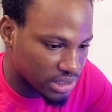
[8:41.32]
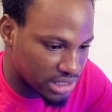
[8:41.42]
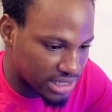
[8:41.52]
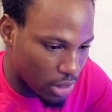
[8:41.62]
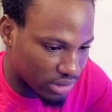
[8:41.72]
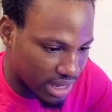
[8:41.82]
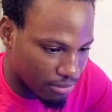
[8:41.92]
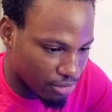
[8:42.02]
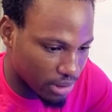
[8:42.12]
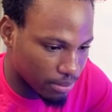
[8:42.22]
these are your
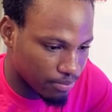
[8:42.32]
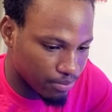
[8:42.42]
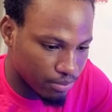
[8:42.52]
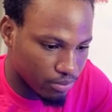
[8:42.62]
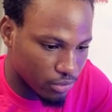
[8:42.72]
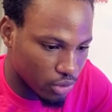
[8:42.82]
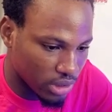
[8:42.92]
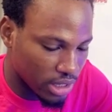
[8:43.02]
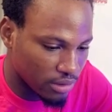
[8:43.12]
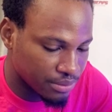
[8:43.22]
time frame
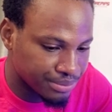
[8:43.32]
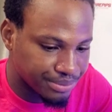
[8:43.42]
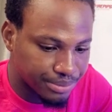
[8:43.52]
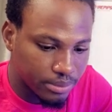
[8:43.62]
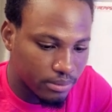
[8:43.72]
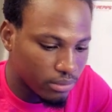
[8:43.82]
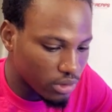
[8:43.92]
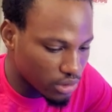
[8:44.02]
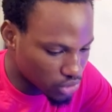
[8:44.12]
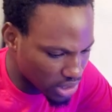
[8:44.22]
okay
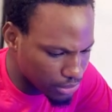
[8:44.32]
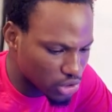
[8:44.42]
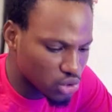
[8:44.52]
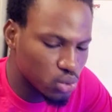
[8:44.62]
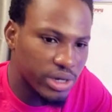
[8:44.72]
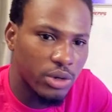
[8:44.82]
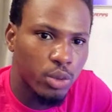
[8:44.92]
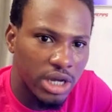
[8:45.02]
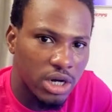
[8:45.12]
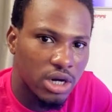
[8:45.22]
so let me just do a
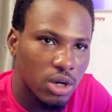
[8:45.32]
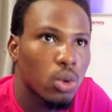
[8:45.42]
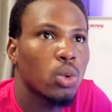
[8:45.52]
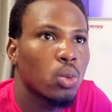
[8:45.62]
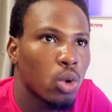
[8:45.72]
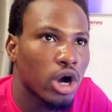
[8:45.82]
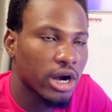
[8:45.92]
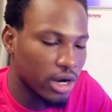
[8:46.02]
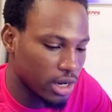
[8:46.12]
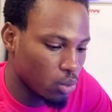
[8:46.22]
quick
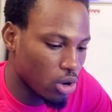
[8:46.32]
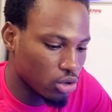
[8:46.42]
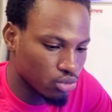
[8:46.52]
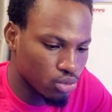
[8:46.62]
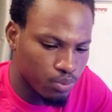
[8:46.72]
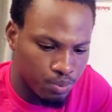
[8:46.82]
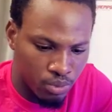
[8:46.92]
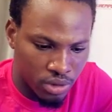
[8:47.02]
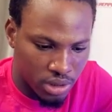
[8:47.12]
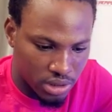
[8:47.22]
walker a walkthrough
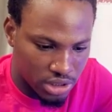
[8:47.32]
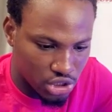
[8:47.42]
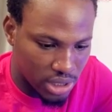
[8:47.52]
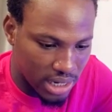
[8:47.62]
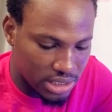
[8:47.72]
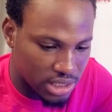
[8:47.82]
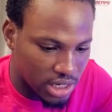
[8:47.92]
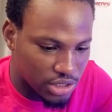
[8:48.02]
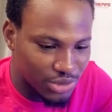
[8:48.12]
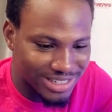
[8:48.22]
this chart
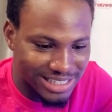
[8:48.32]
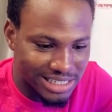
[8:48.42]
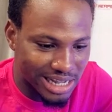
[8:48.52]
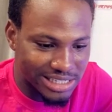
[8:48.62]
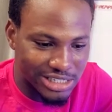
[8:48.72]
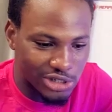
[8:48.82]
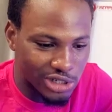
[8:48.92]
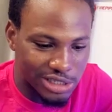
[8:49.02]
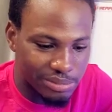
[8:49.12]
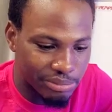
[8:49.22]
so this chart is
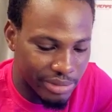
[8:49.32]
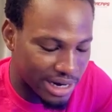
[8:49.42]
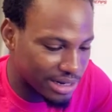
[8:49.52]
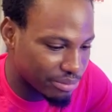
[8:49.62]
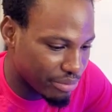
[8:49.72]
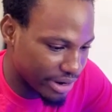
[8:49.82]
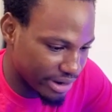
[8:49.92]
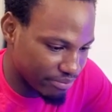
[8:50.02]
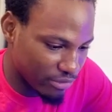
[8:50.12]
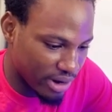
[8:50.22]
just merely
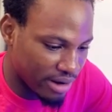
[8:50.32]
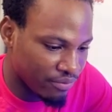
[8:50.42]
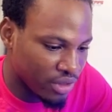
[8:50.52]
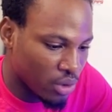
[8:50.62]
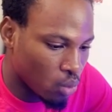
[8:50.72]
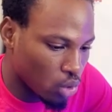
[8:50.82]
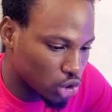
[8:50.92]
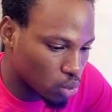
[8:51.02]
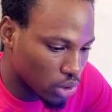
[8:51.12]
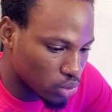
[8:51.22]
bare, all right
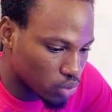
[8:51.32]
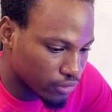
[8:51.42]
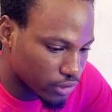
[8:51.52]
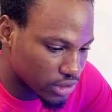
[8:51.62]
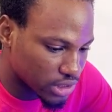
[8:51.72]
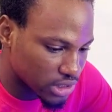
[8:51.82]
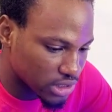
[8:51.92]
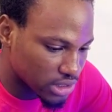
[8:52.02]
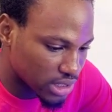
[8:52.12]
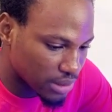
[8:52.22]
what you want to do first
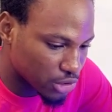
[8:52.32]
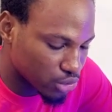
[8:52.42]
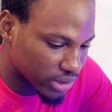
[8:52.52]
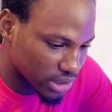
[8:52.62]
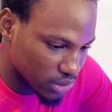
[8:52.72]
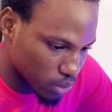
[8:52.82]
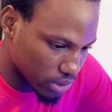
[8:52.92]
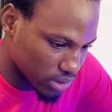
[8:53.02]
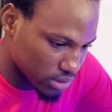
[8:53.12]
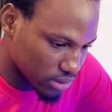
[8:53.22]
is let me shrink this one